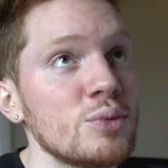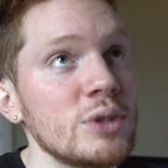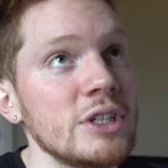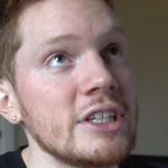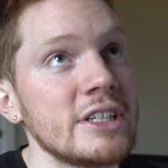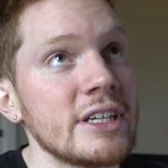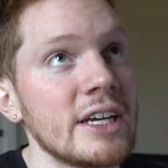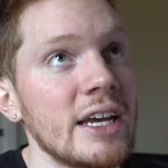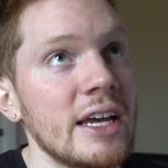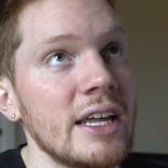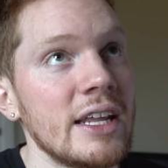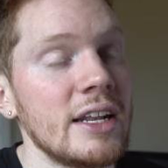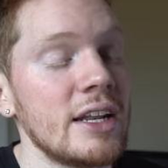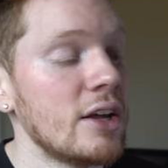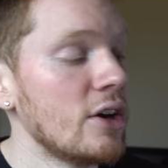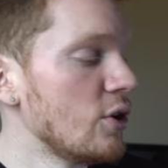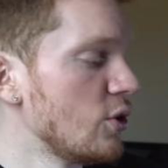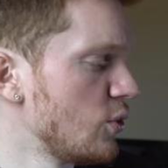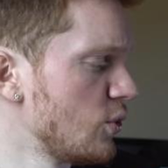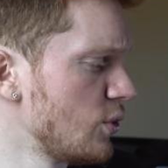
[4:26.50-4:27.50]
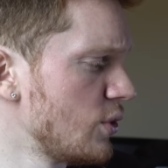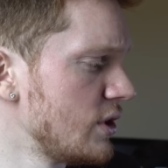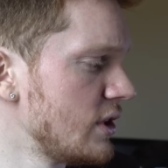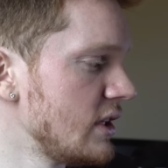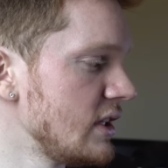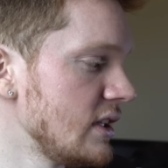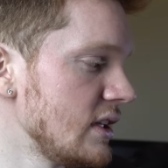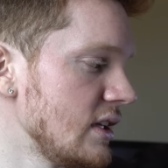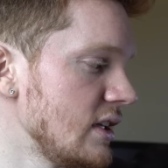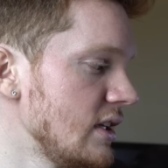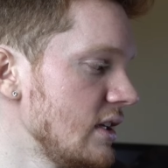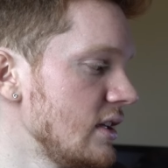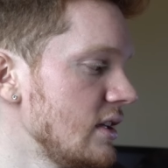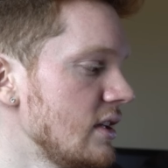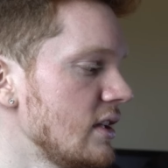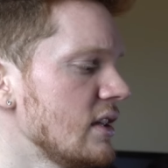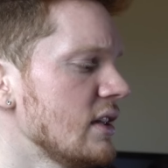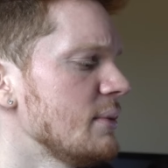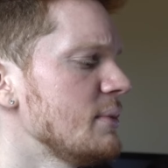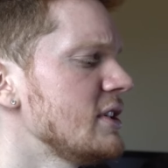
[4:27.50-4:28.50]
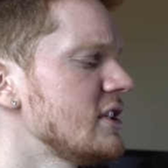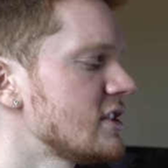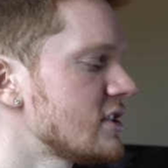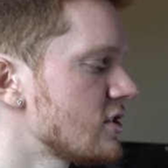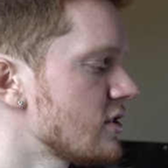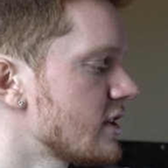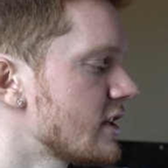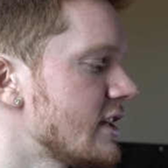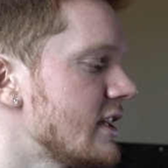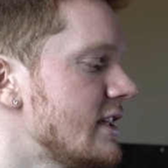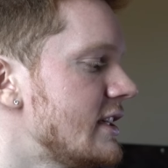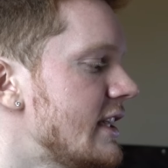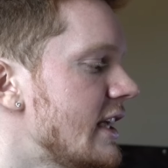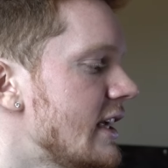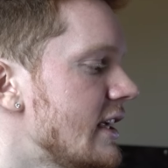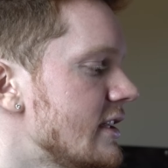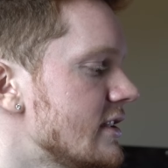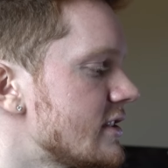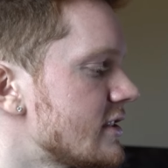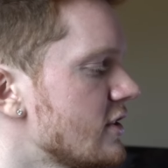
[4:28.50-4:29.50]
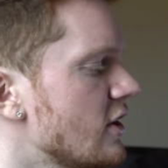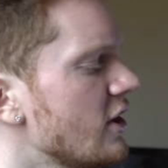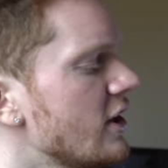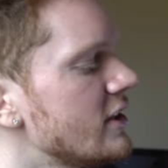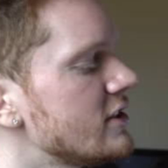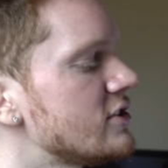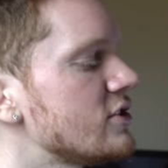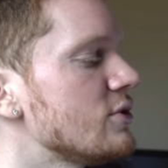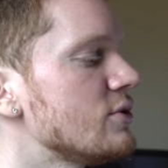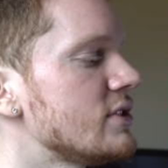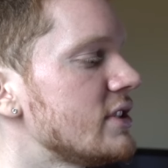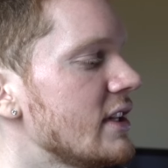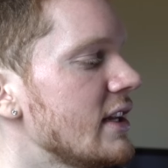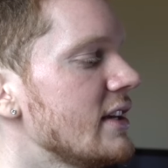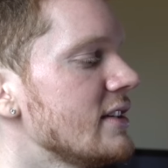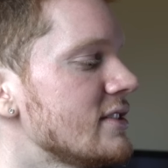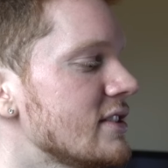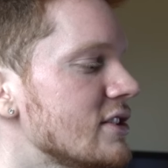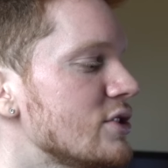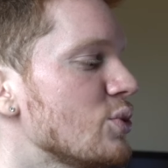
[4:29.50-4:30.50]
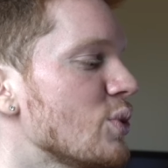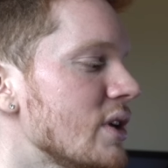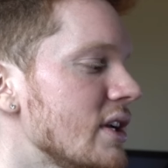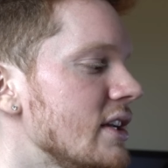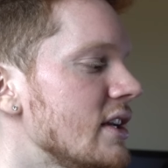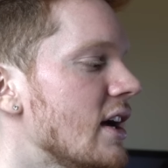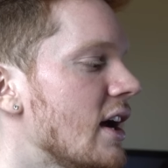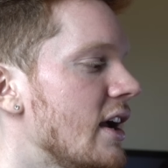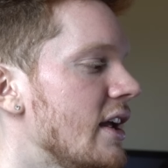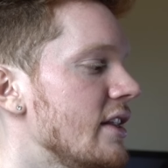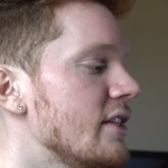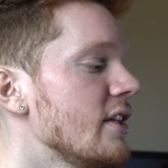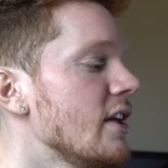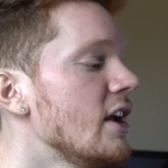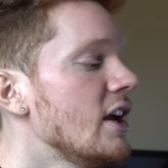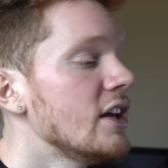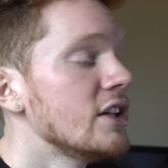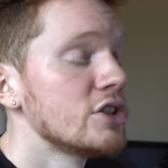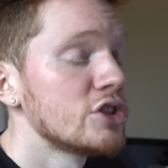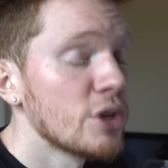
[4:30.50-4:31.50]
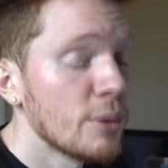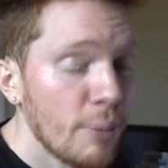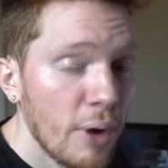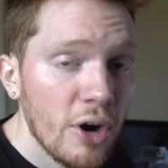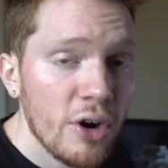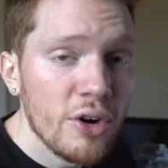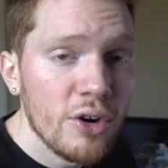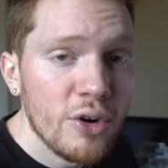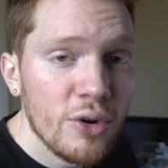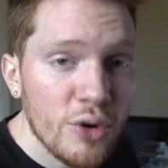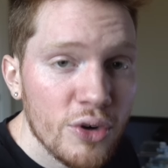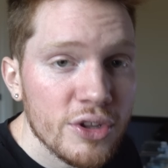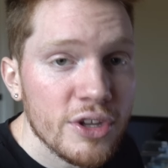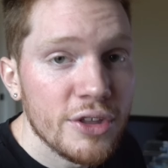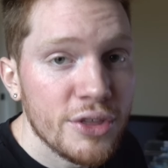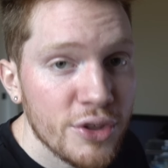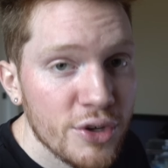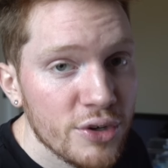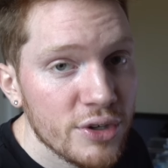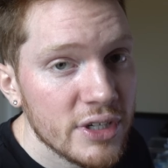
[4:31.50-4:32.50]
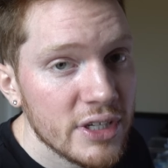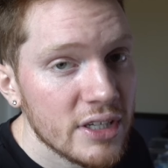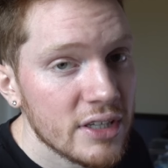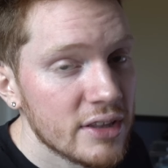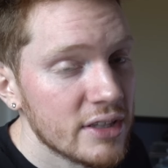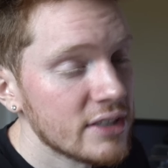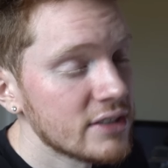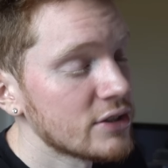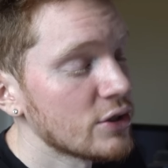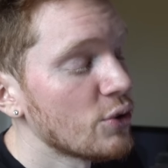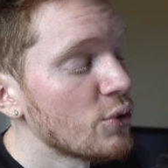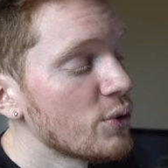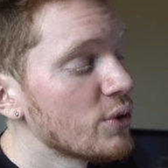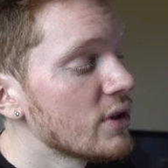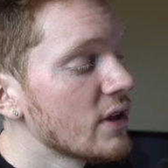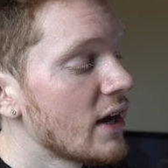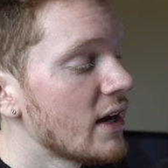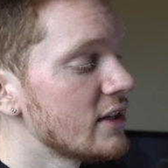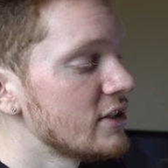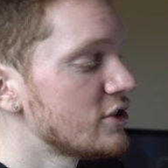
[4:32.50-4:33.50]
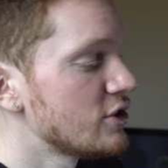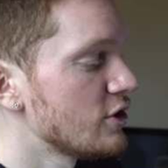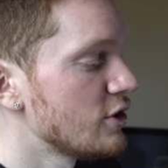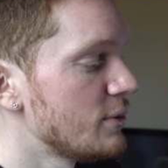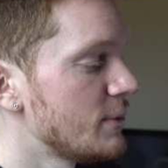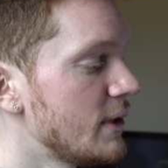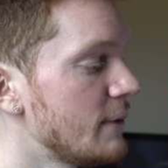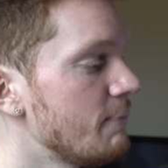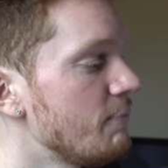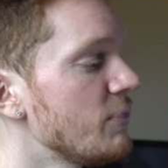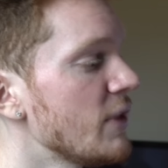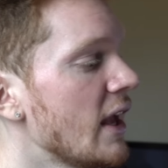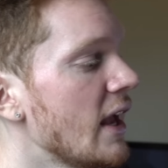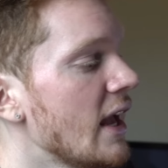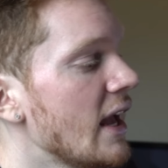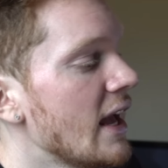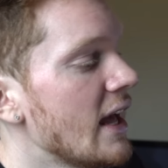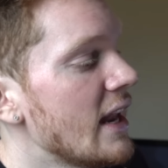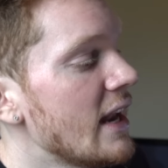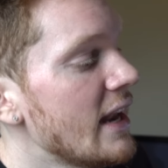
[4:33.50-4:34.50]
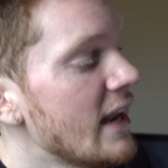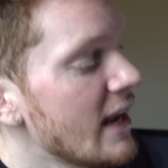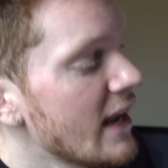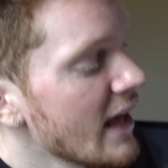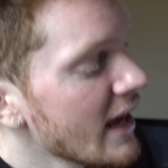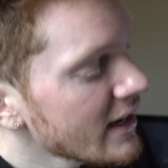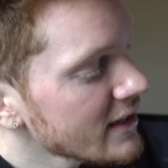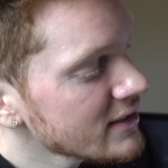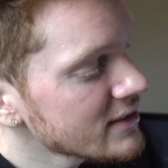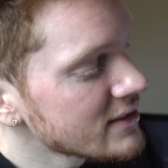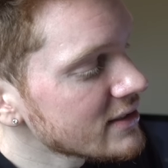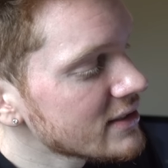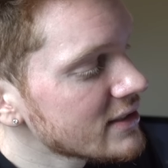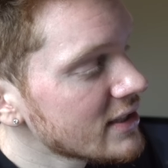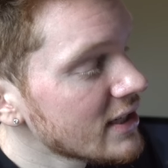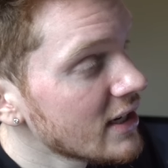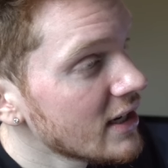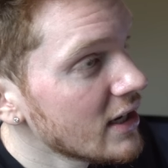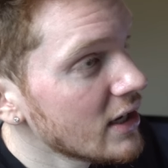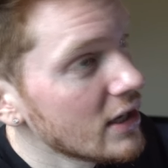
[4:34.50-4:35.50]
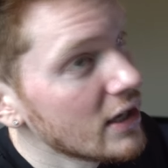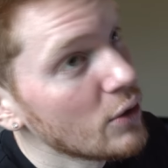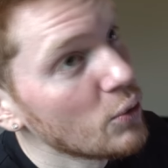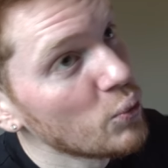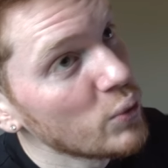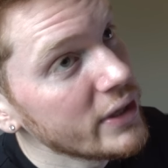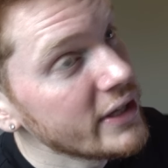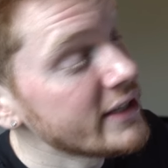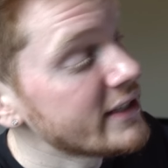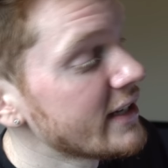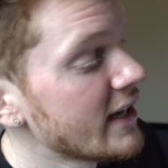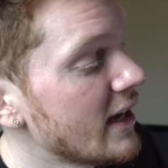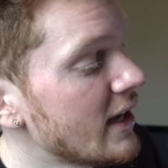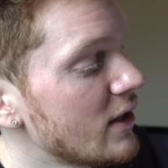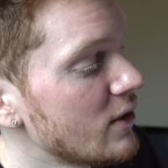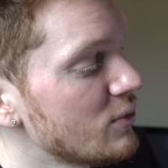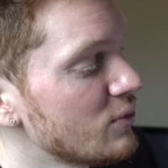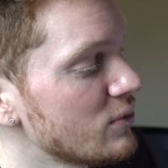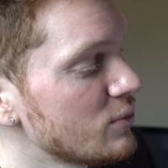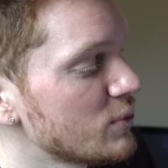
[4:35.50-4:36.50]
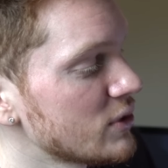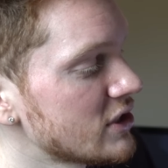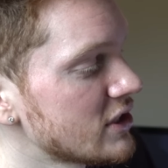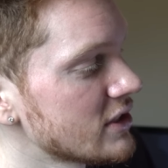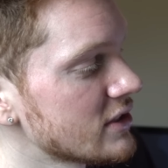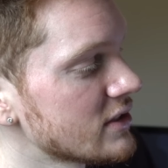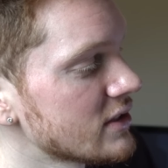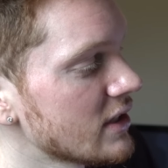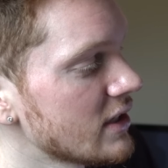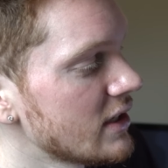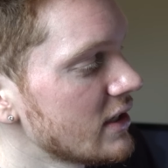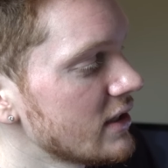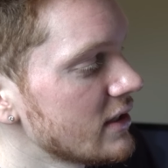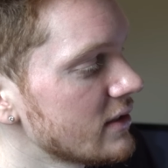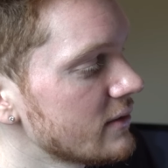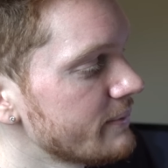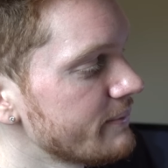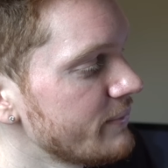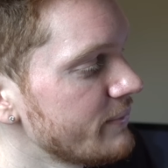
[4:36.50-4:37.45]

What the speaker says: weekend on the, let me just look at the dates. Alright, so today's the 29th. Tomorrow on the 30th is an online tournament. Next weekend, which is like